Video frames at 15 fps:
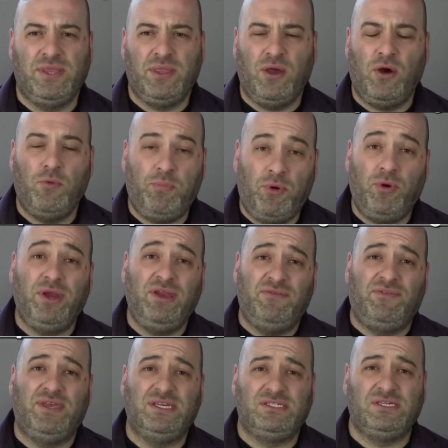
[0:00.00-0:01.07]
The whole point of
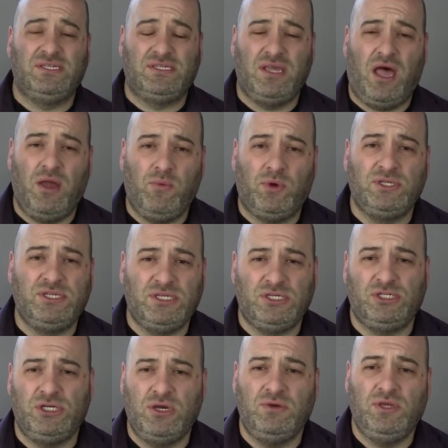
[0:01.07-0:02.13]
this is that I wanted to
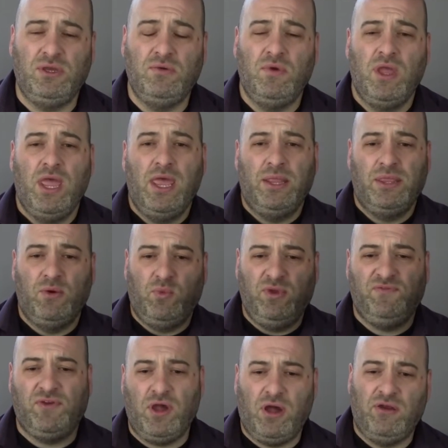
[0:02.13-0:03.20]
show you that
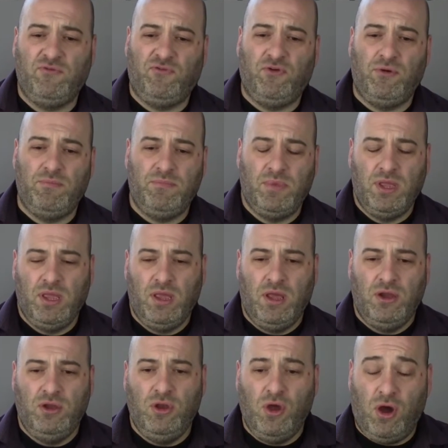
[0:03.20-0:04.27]
we've gone from
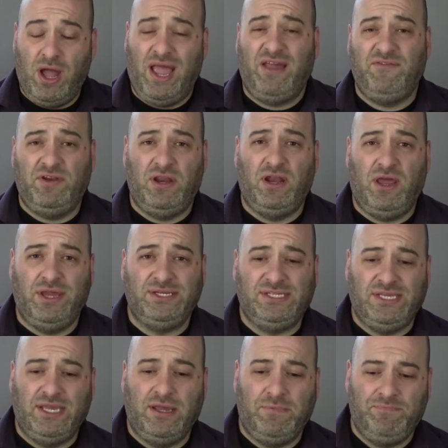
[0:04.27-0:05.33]
not having an
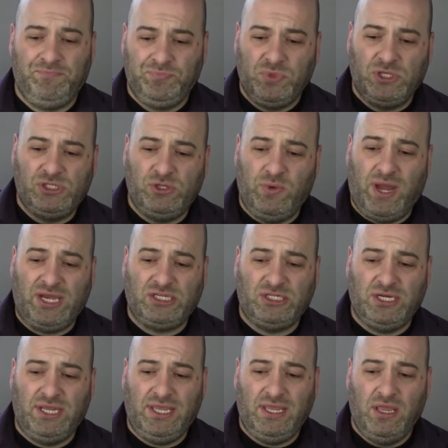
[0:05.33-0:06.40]
idea to
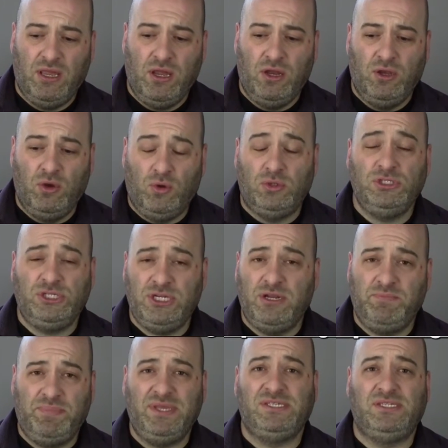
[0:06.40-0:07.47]
actually launching a
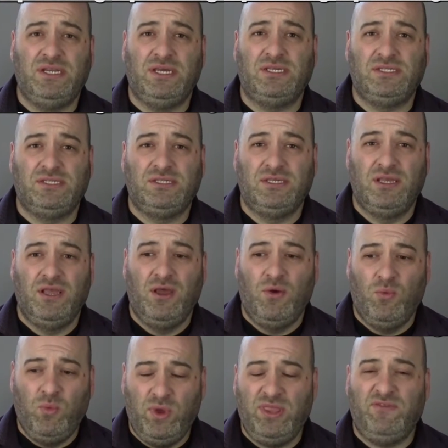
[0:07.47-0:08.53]
business
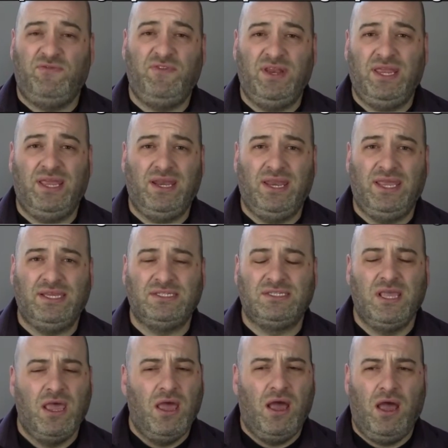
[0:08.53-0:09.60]
with affiliate links.
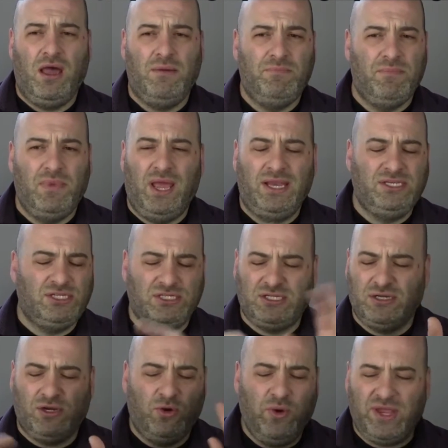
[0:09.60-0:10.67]
And just a
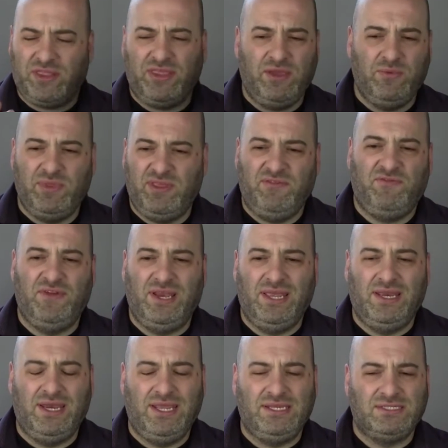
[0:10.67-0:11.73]
quick thing with the
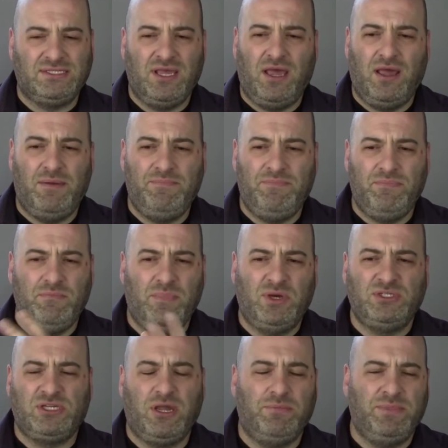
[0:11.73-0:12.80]
affiliate links,
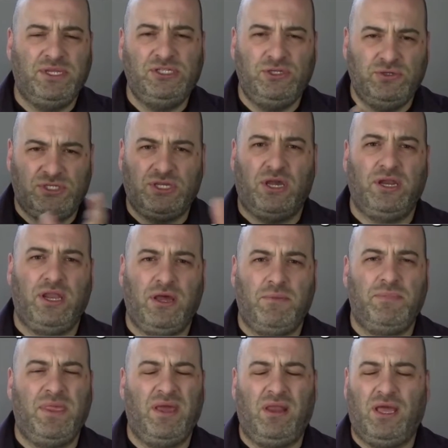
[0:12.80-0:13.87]
most companies, you sign
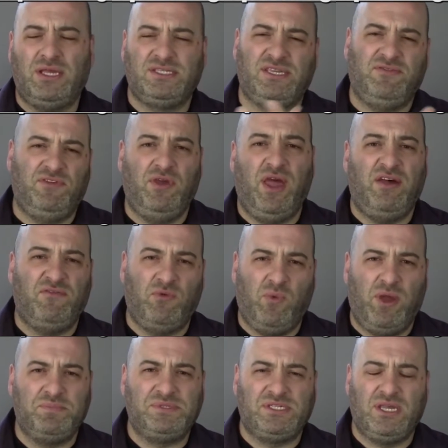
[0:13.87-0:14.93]
up, they'll ask if you have a
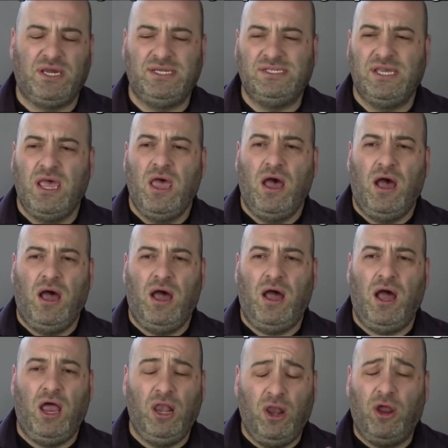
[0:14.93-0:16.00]
website.
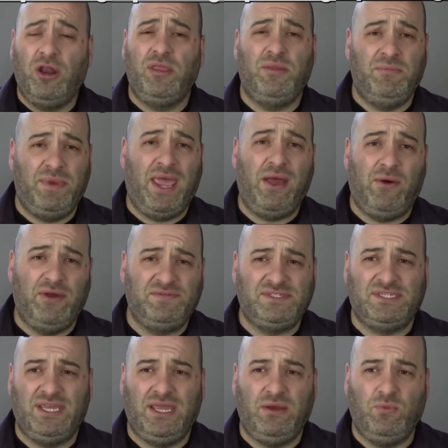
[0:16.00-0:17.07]
A lot of them now I've
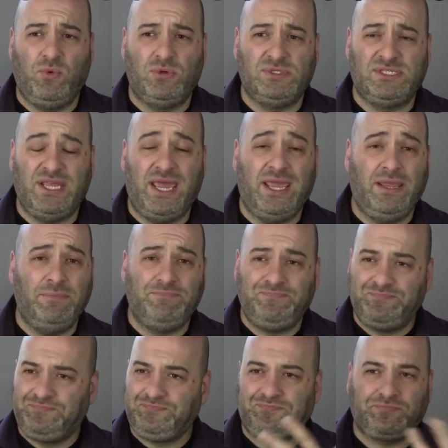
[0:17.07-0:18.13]
seen will say,
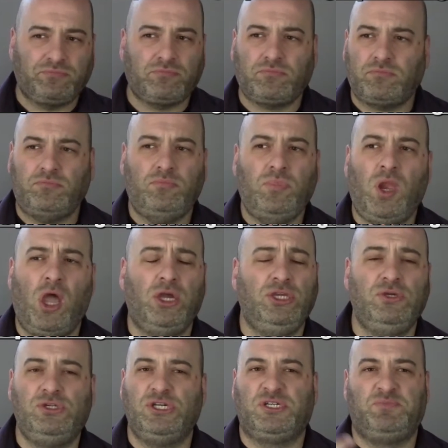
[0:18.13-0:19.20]
are
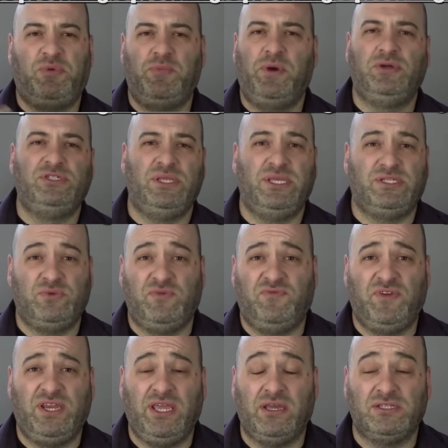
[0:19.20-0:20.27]
you just promoting this with
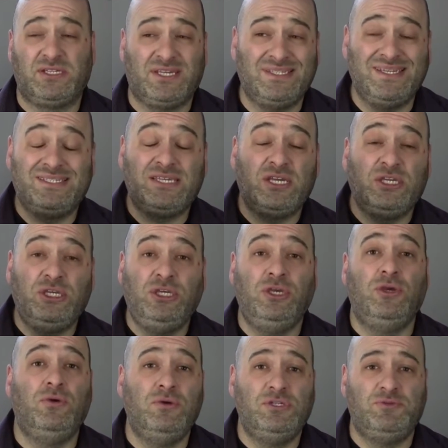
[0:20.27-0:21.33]
videos? Because it's a
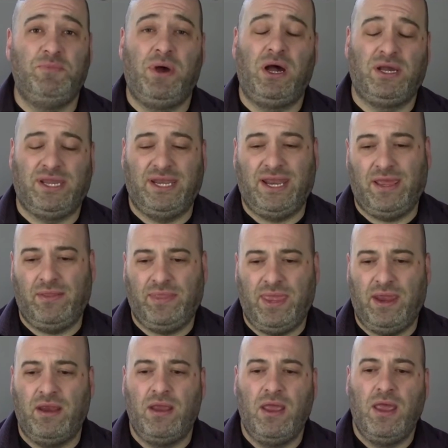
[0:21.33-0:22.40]
huge market out
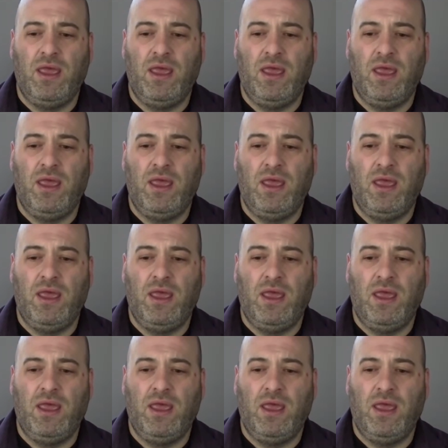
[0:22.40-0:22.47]
there.